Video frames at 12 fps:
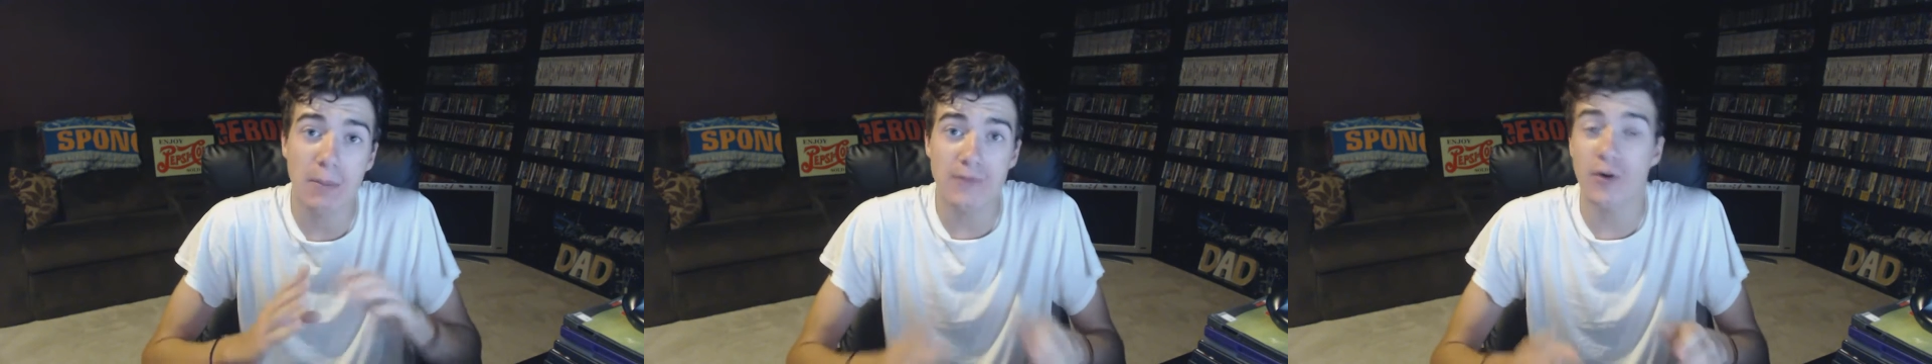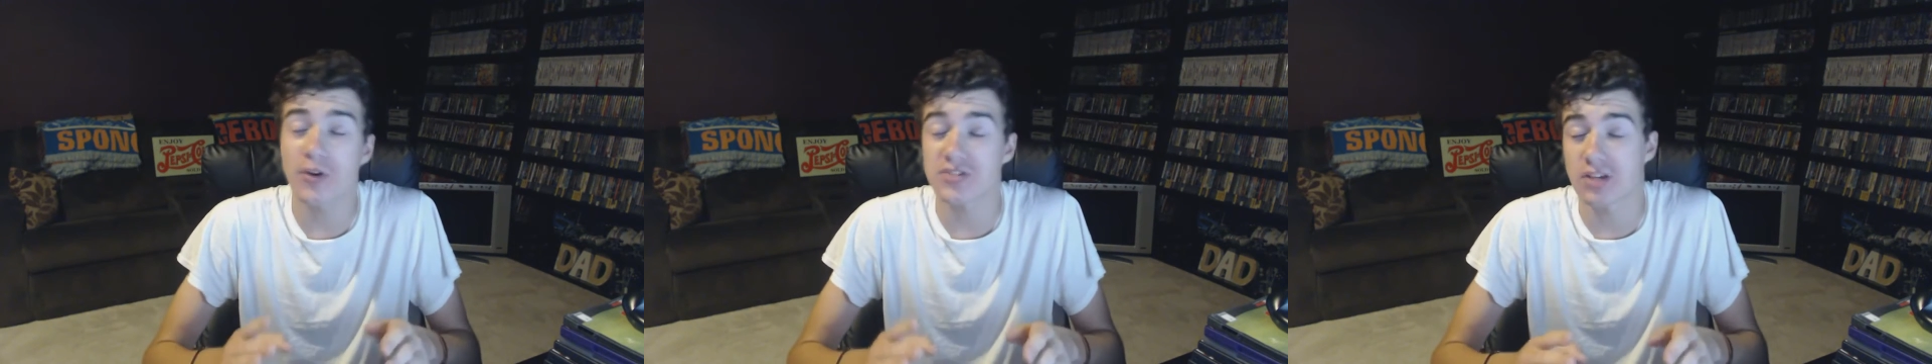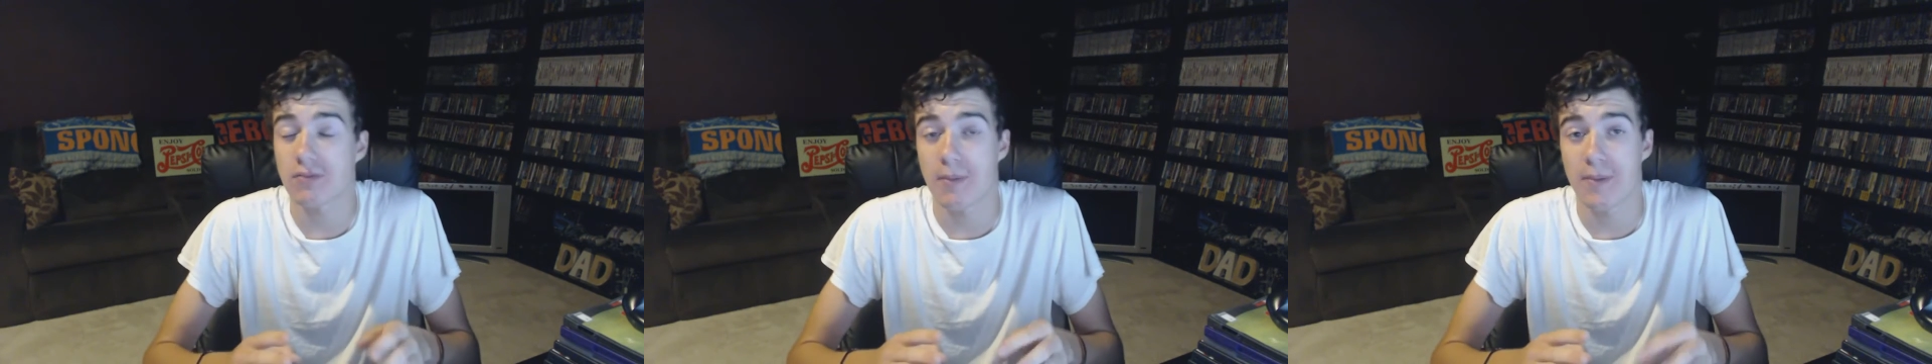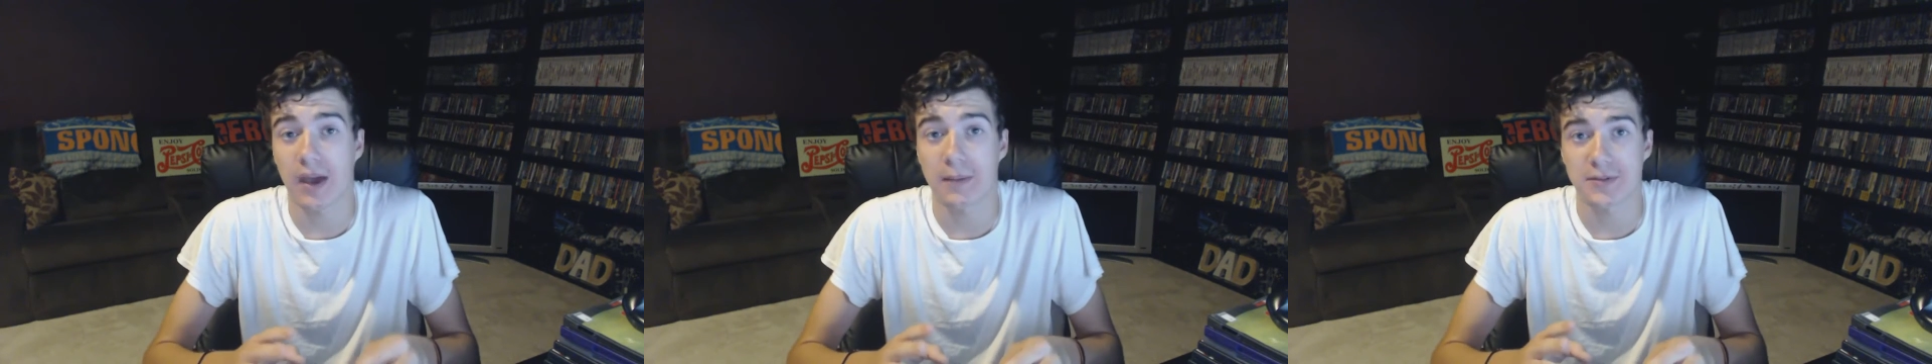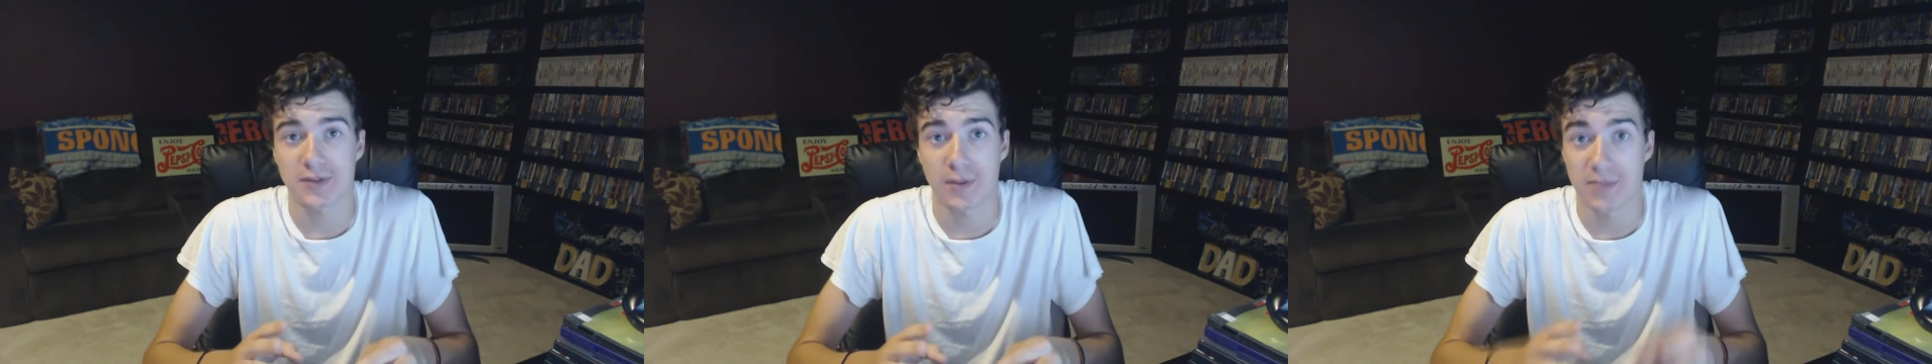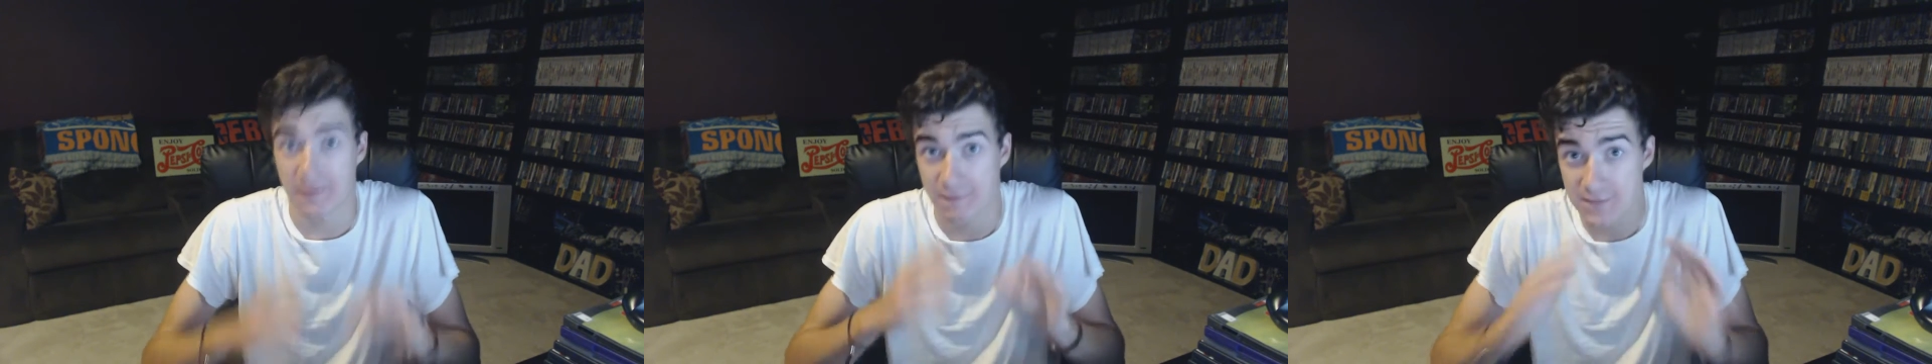I'll be focusing on my pickups
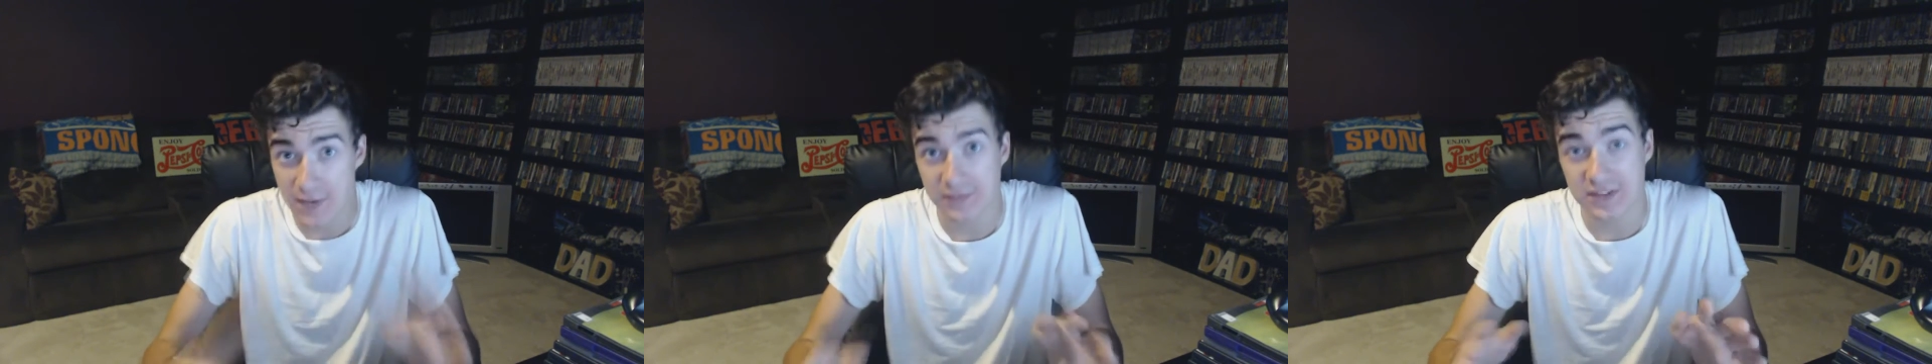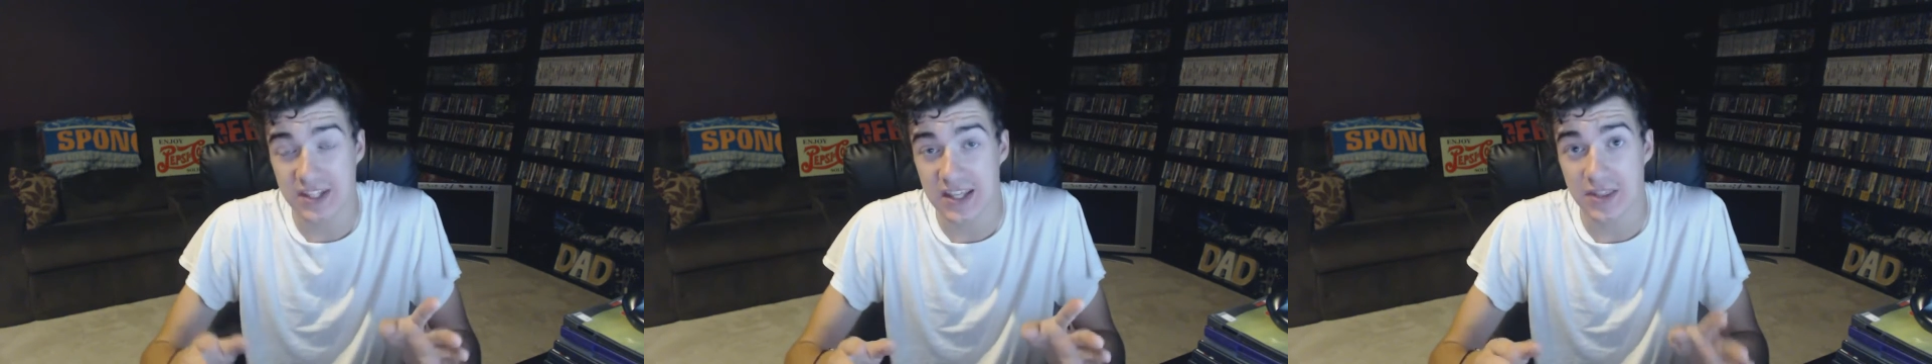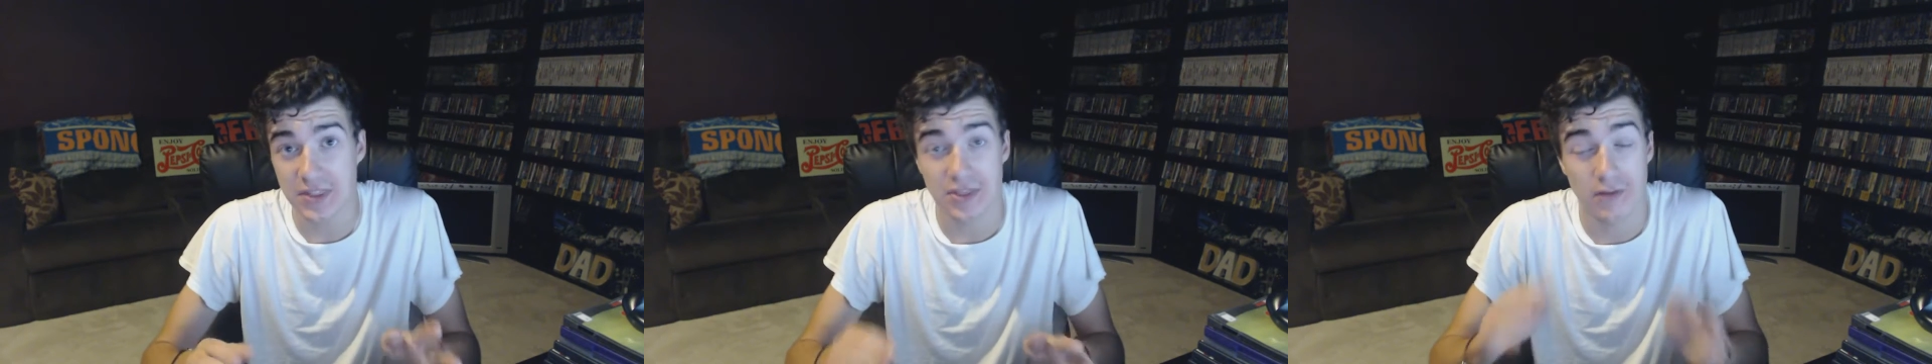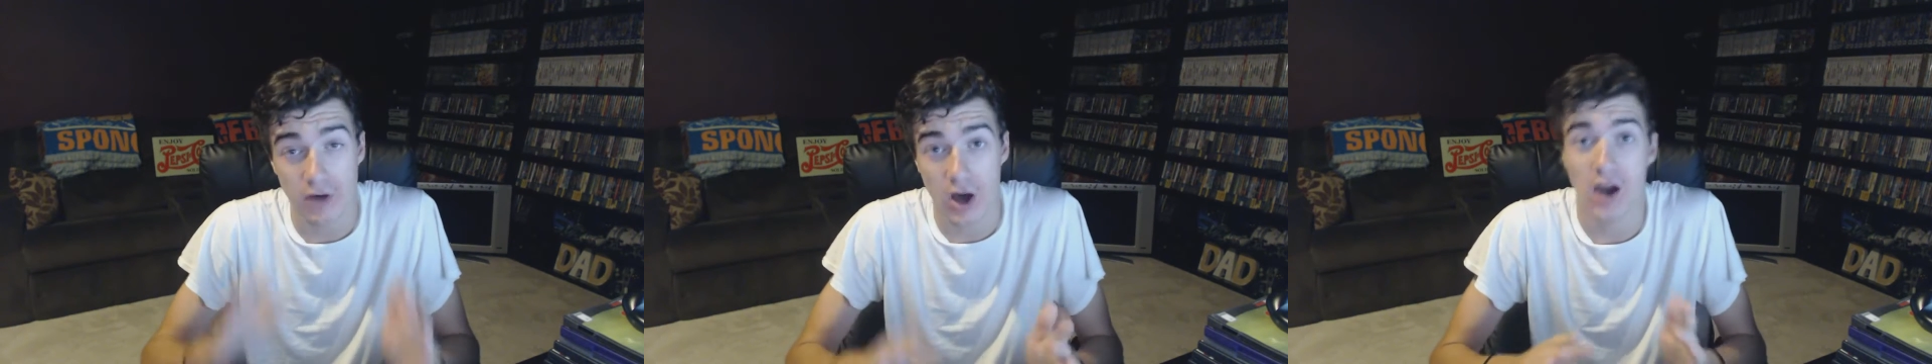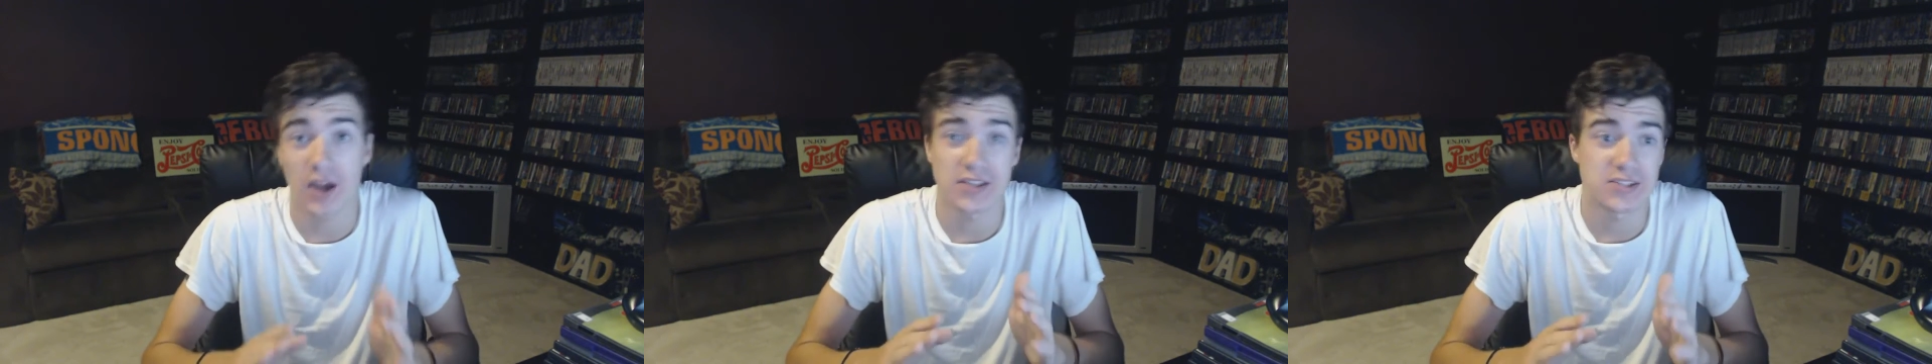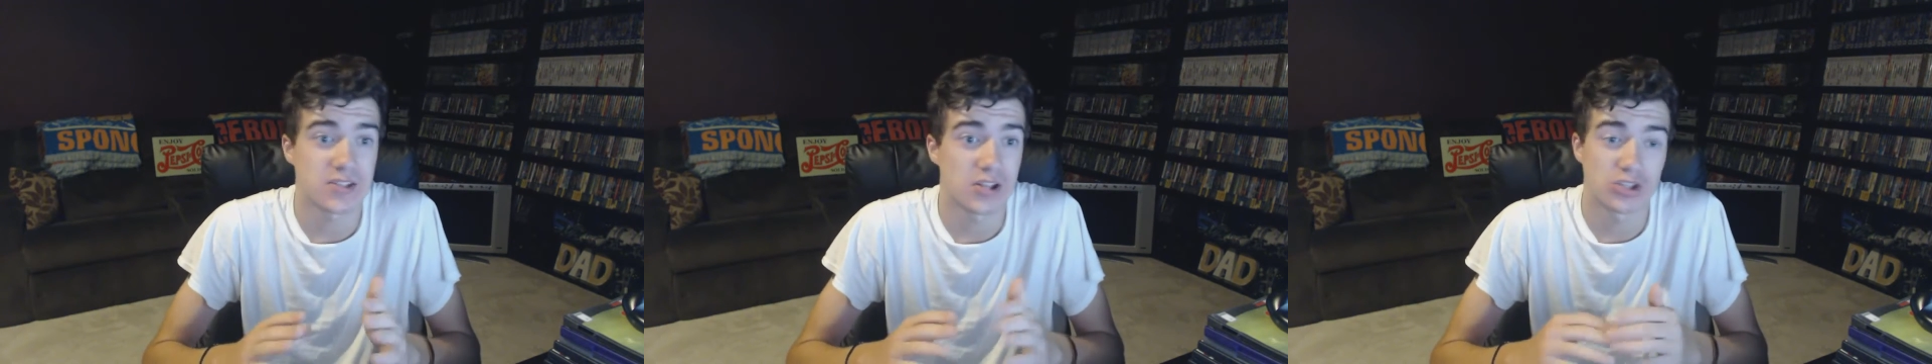from the 15th of
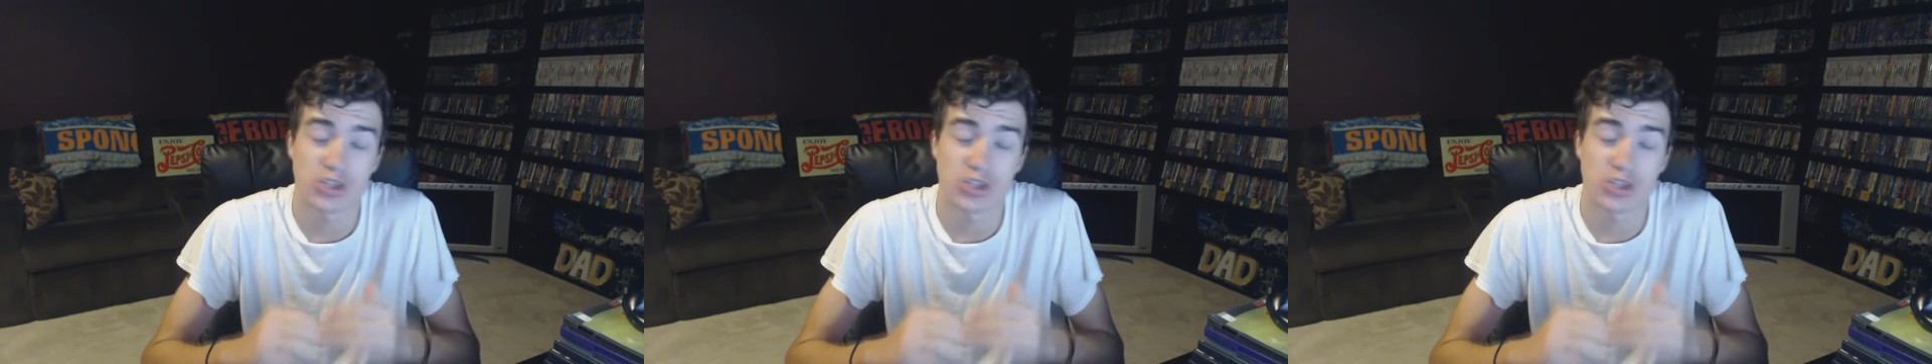August